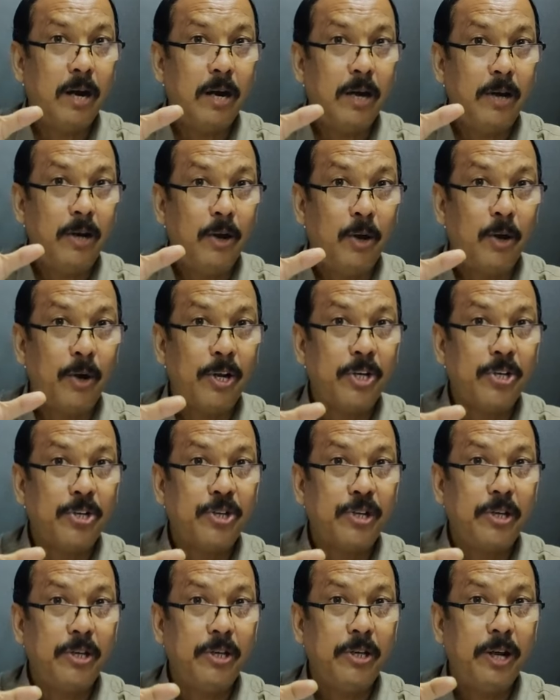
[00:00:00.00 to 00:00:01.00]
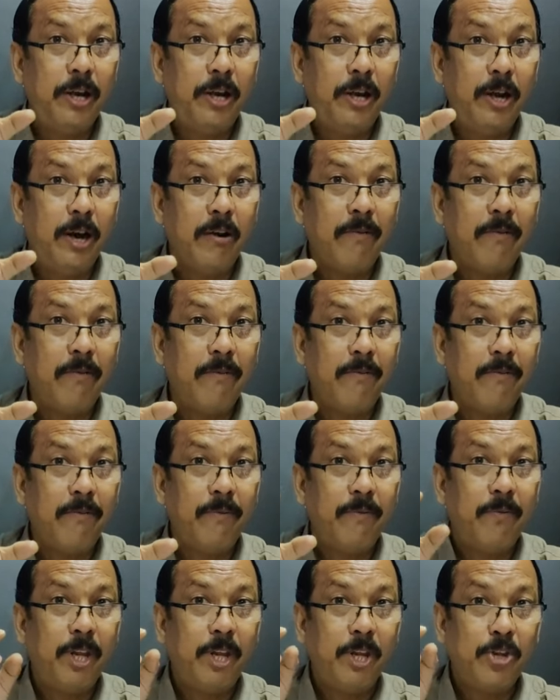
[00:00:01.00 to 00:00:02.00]
adoration the love
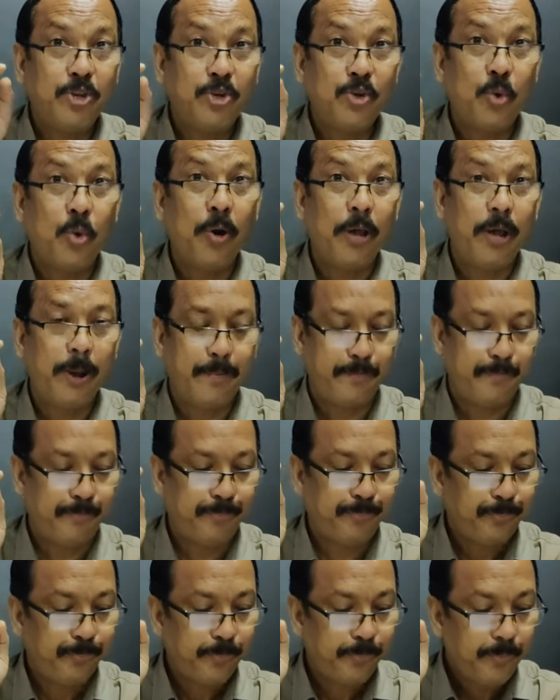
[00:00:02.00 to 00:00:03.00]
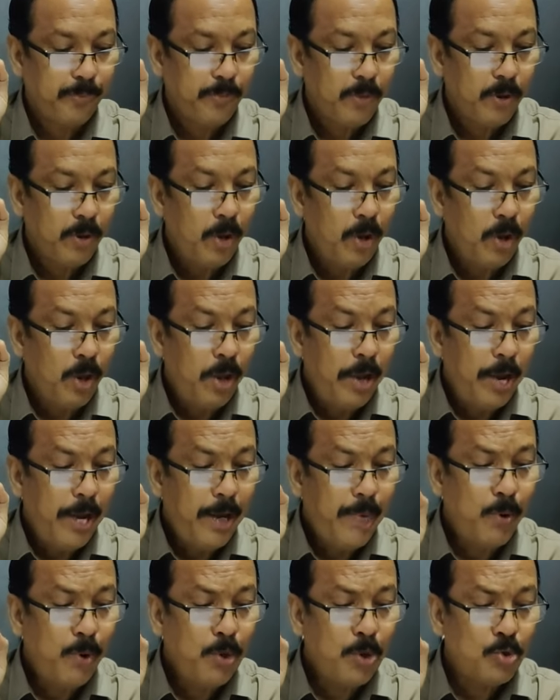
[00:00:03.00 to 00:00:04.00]
they showed him
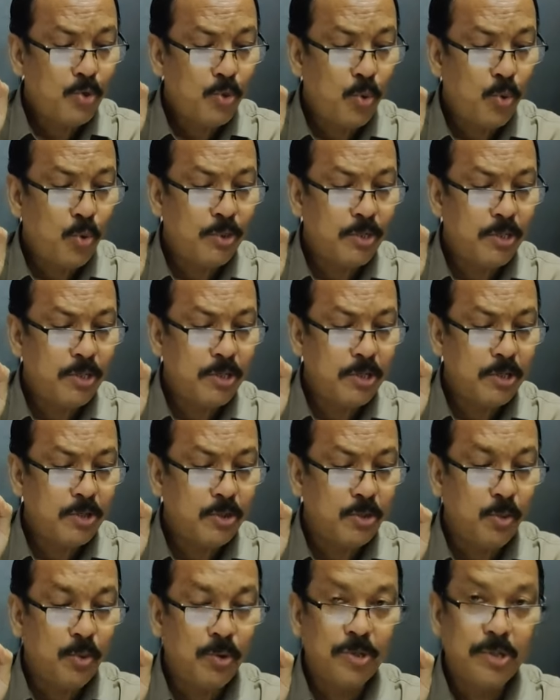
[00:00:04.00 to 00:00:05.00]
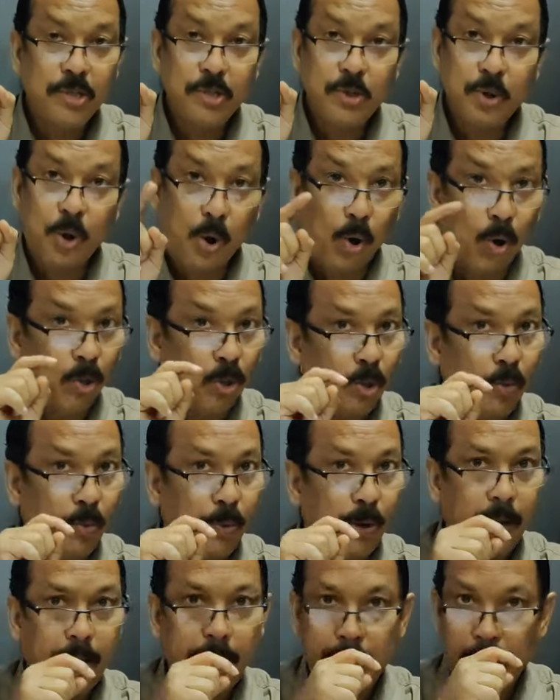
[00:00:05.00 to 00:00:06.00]
it was roses roses all the
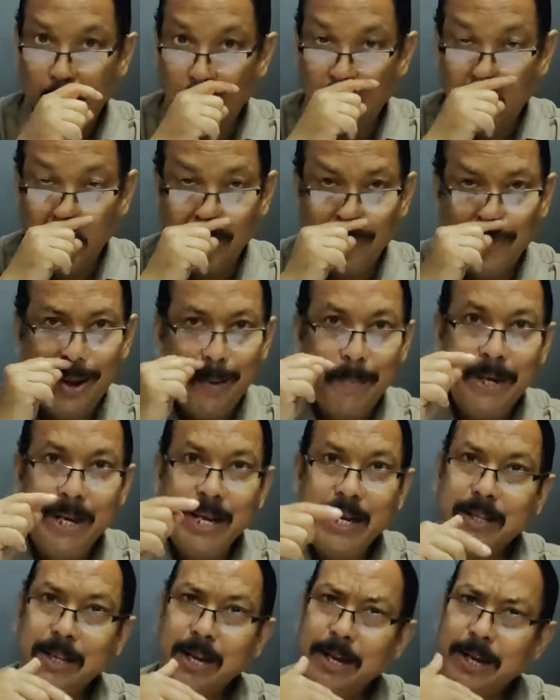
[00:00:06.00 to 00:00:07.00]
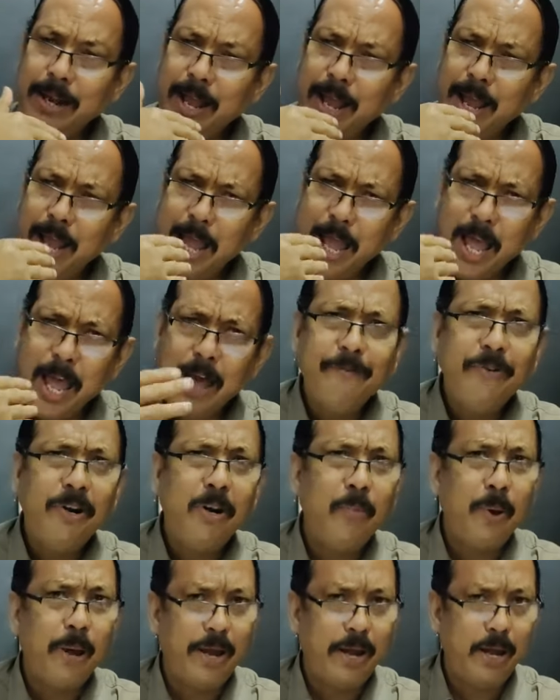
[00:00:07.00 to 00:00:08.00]
way all the way meaning that
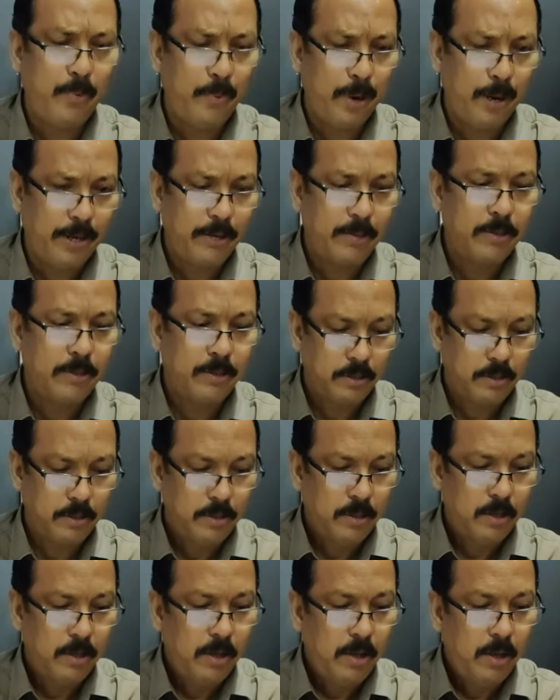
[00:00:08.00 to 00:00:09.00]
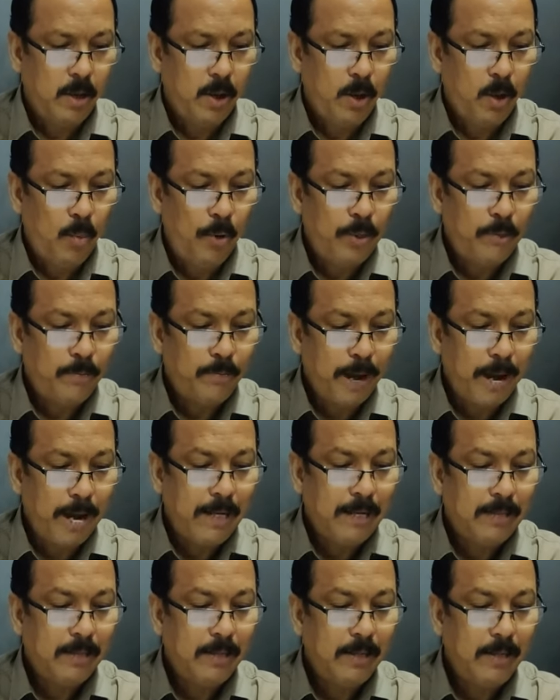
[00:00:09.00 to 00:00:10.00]
everywhere he went with
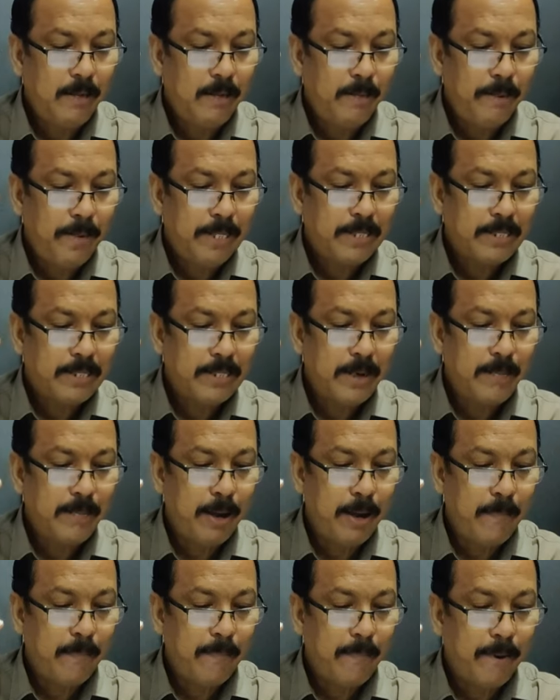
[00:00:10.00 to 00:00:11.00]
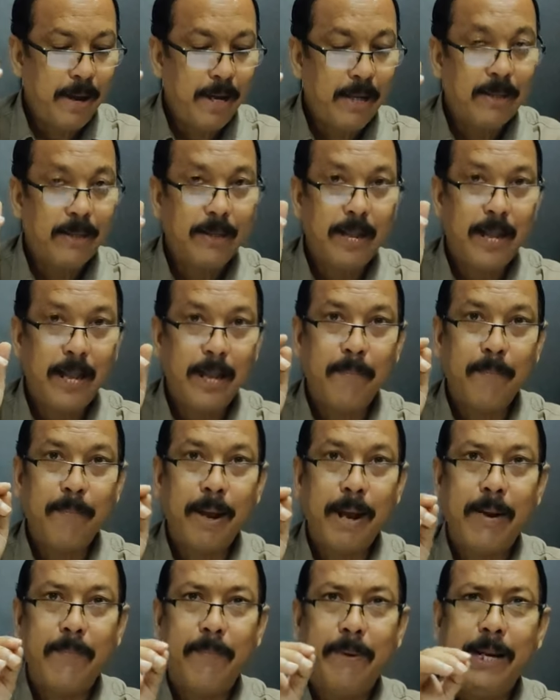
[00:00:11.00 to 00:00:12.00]
myrtle mix in my path like
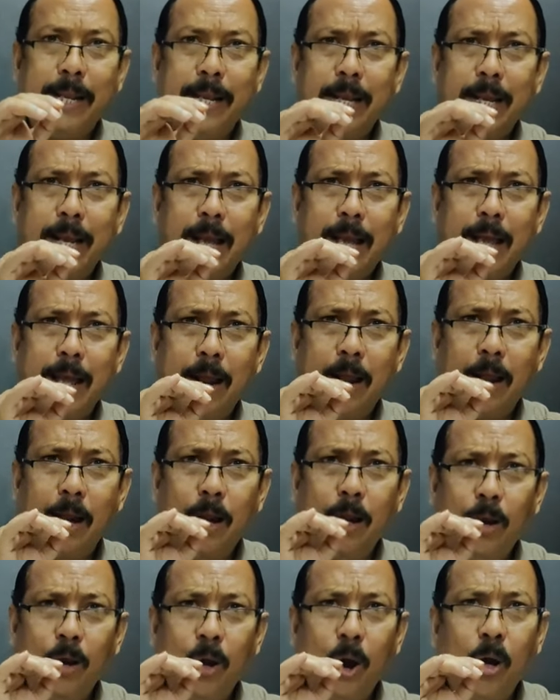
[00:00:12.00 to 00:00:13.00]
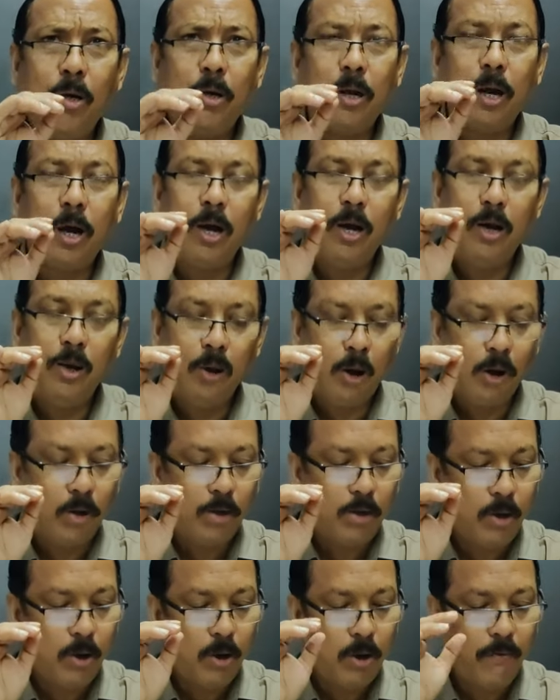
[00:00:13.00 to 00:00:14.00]
mad meaning a lot a lot
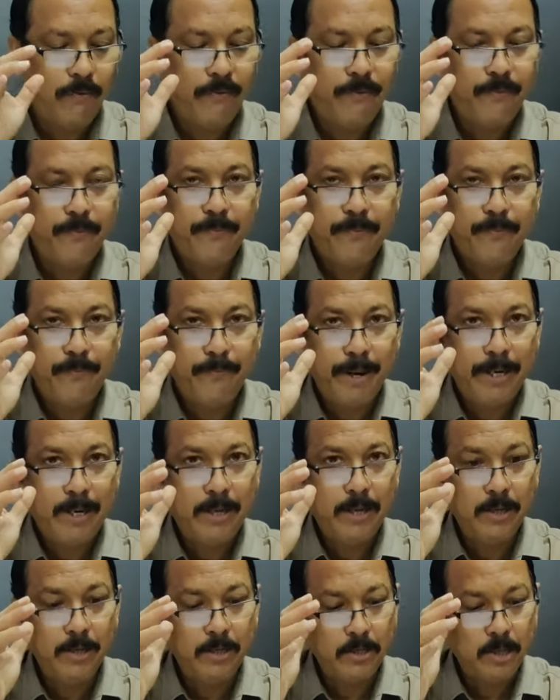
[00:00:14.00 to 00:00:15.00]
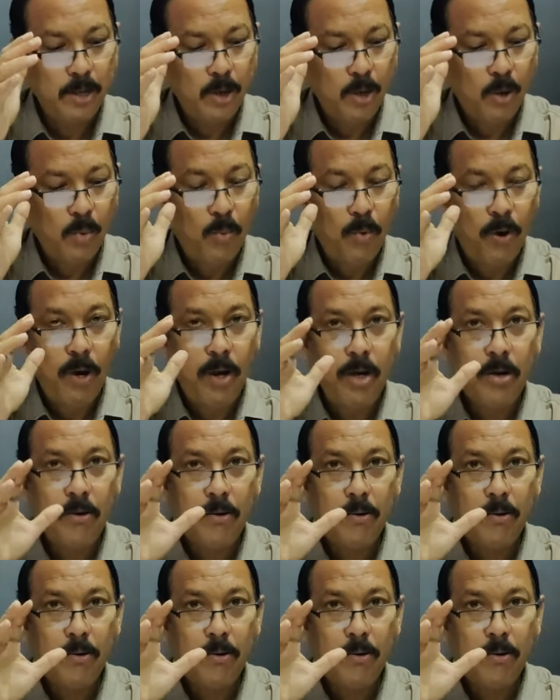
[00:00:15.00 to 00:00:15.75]
of petals were